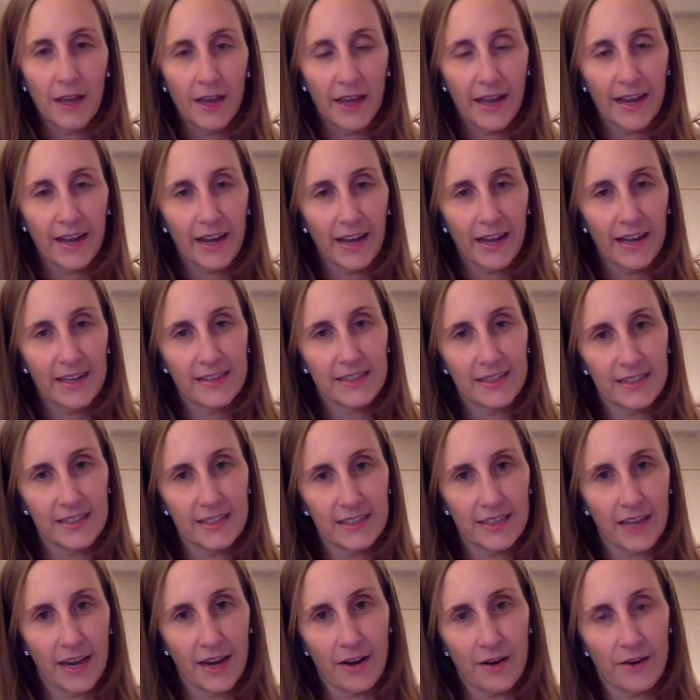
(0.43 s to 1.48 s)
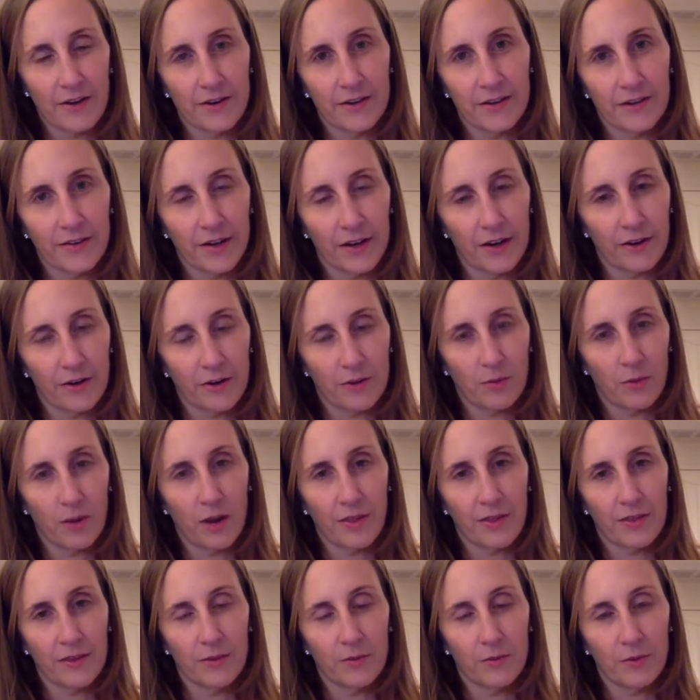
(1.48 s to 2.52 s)
Hey guys, it's Erin of Erin
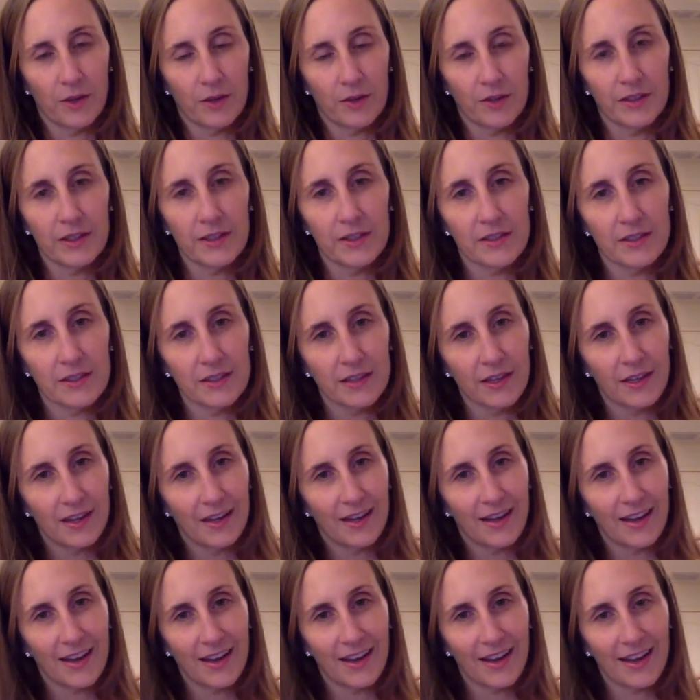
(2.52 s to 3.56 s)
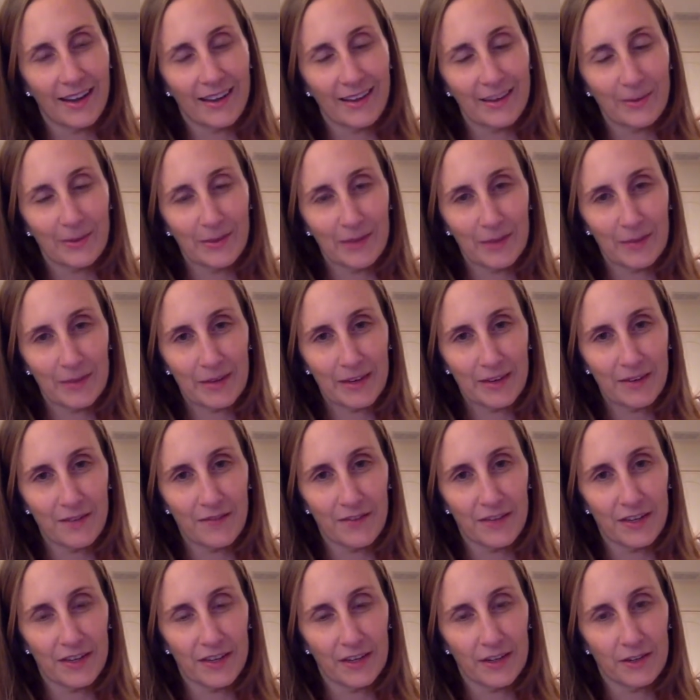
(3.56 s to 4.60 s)
Wath and Wellness. I just wanted to make a
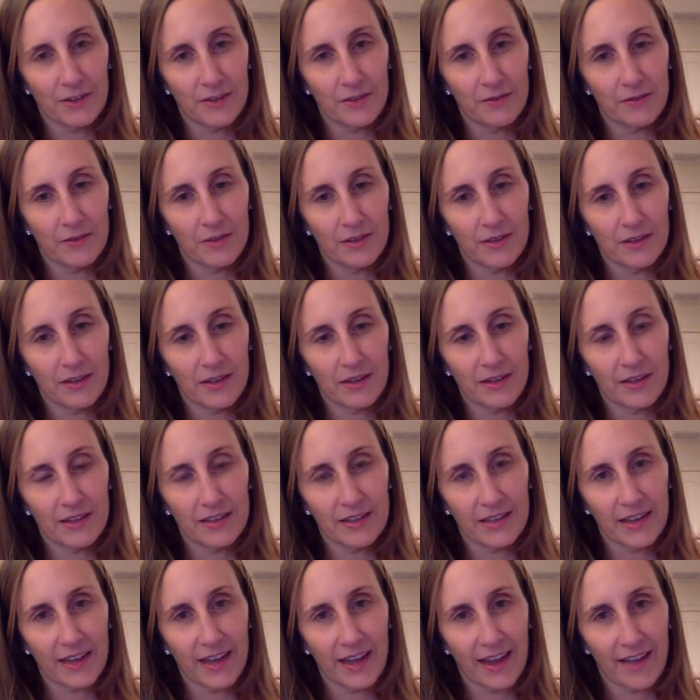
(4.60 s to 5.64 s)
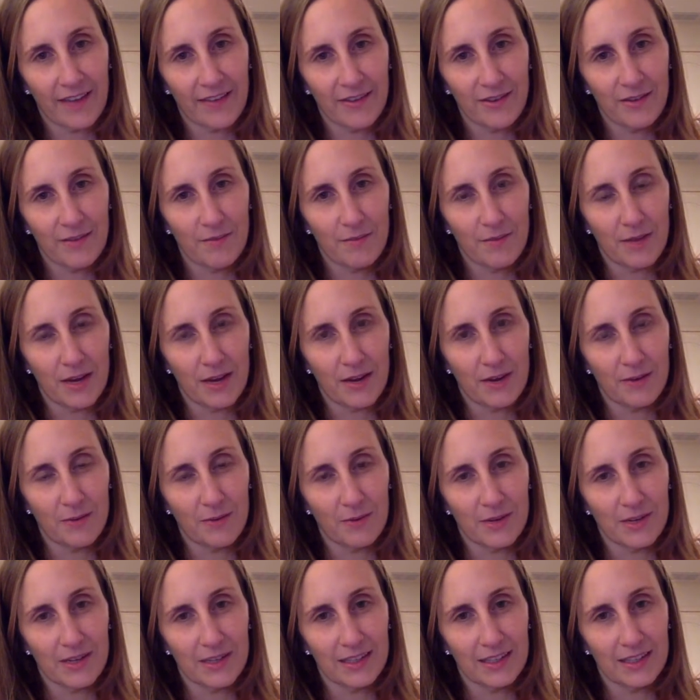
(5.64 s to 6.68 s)
video because I haven't made
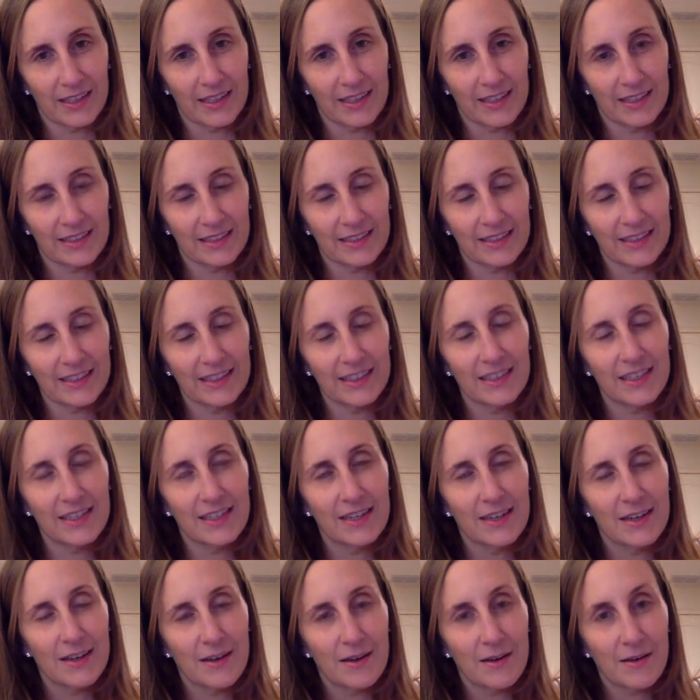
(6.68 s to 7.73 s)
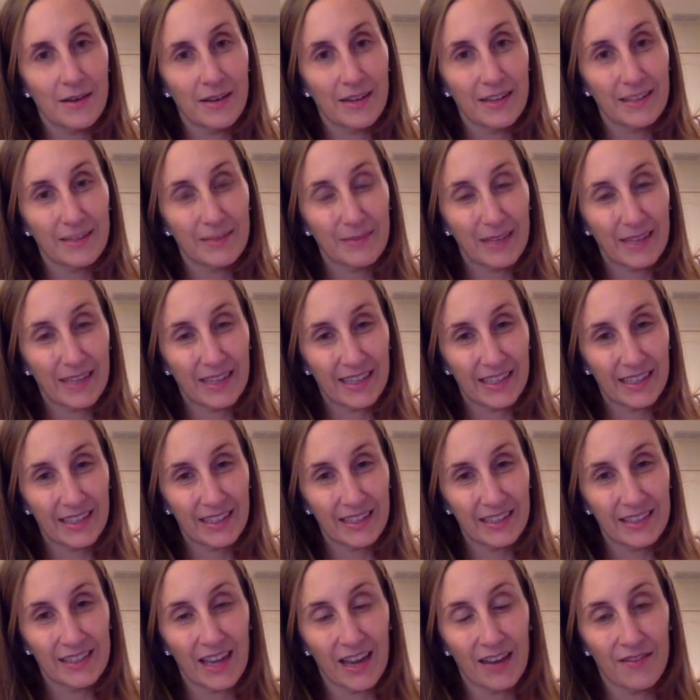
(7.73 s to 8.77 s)
one lately because my
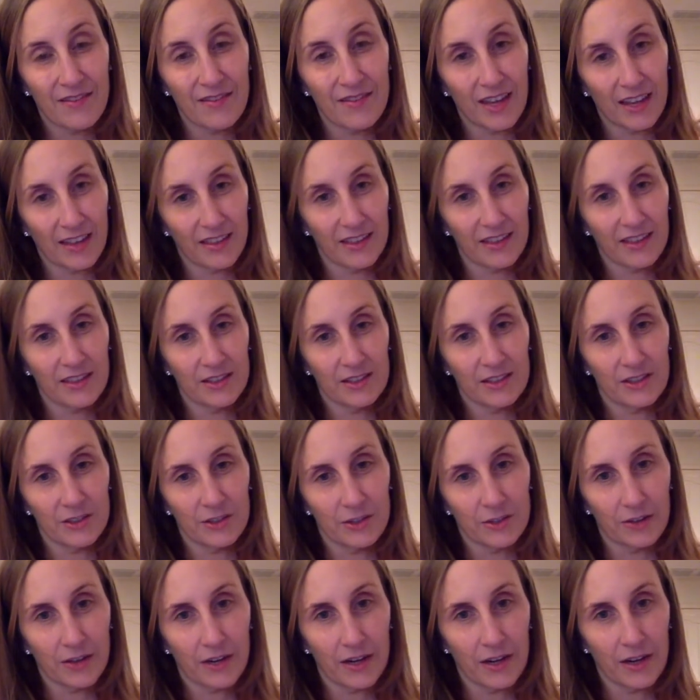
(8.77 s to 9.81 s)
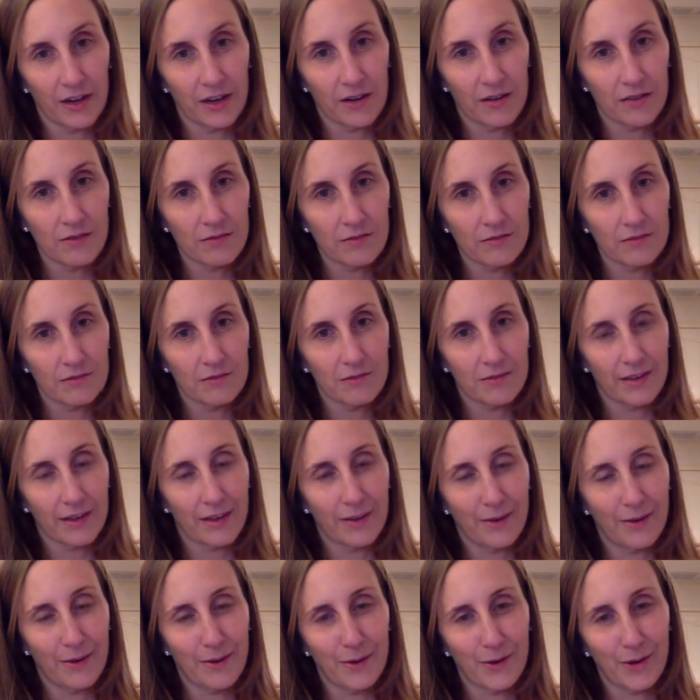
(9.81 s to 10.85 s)
kids have nothing to do right now and
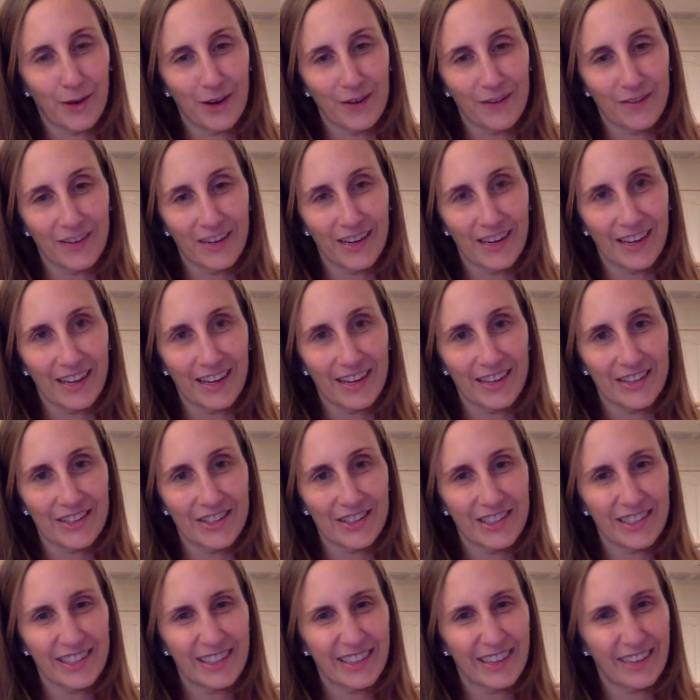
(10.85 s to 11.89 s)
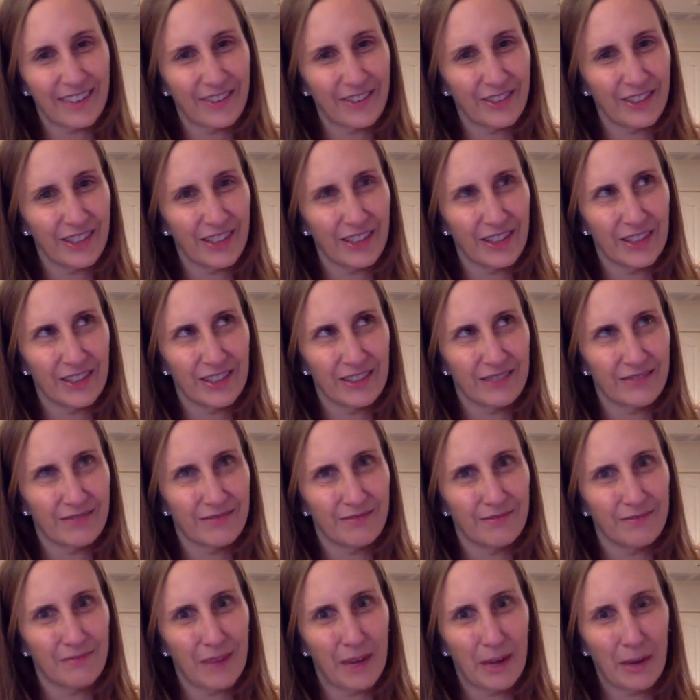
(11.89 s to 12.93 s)
we were on vacation and I really couldn't
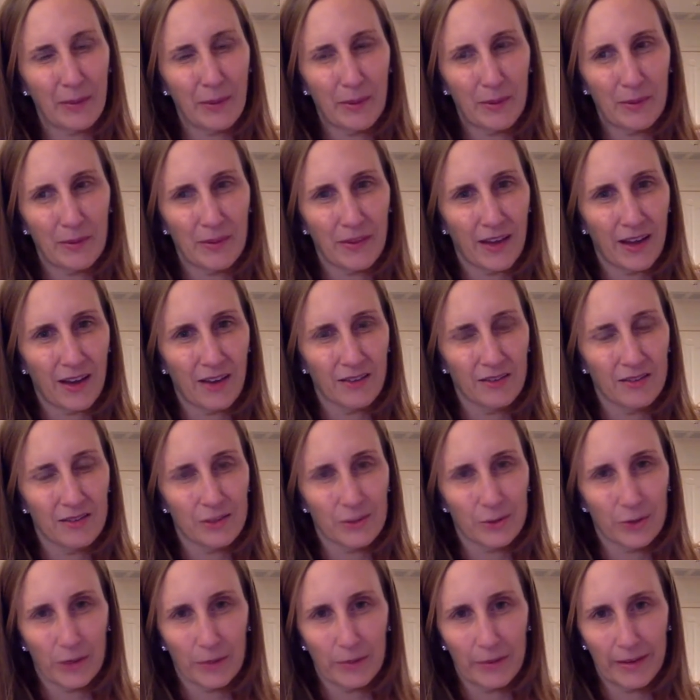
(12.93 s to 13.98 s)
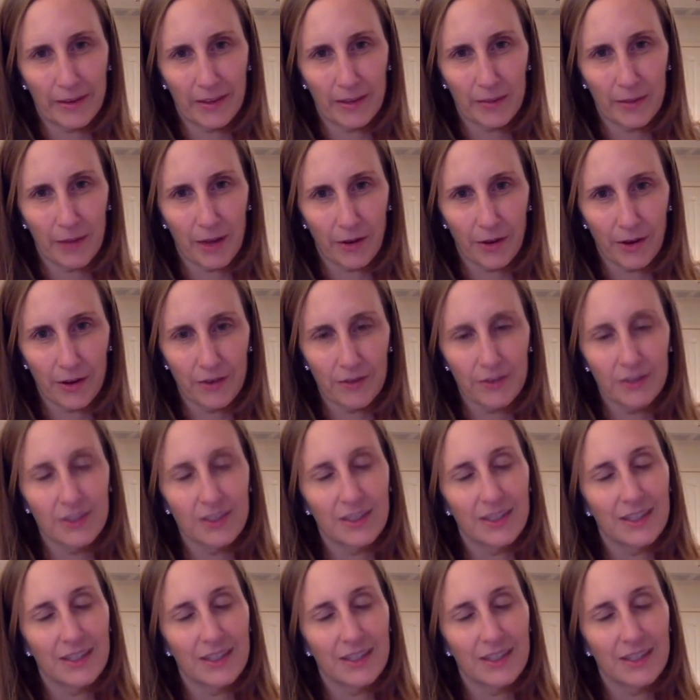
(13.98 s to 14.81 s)
make one without screaming in the background.